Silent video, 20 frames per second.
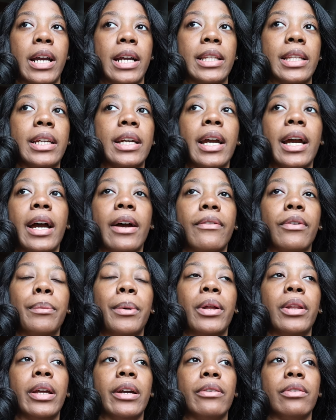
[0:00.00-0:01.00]
I think I have
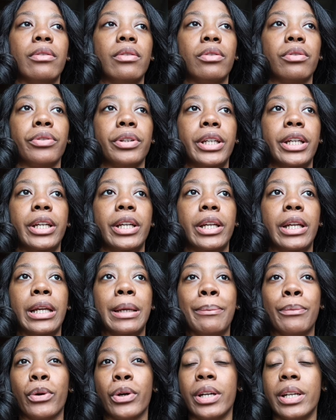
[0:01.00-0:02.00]
about like three
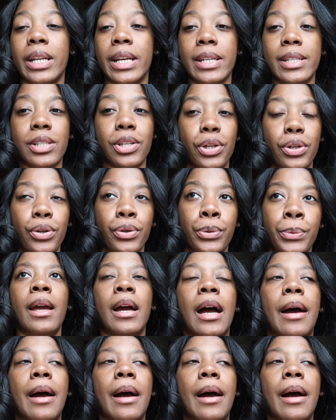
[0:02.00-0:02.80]
more days to do.